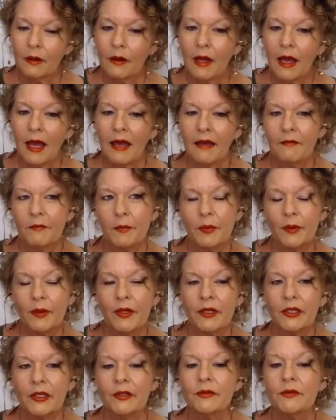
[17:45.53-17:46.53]
have
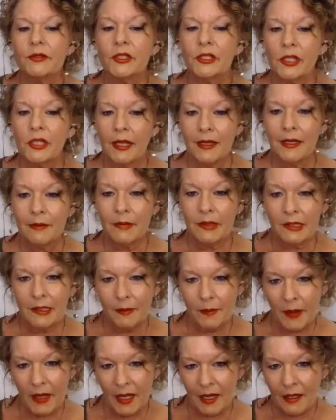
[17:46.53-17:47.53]
brought you shame in the
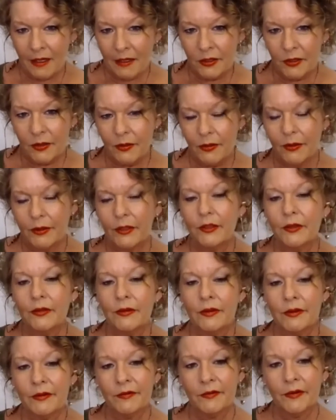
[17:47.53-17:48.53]
past or
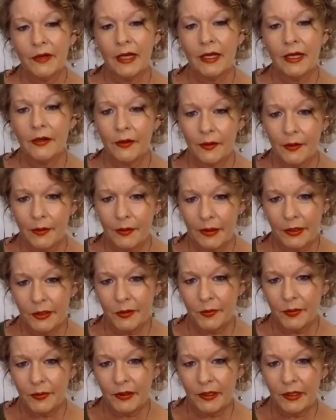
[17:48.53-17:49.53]
you're afraid are going to
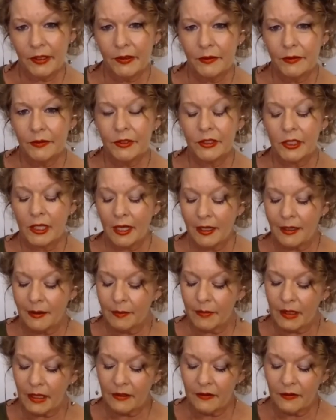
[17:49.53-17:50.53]
bring you
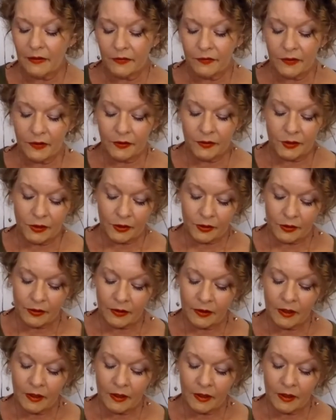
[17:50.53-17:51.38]
shame in the future.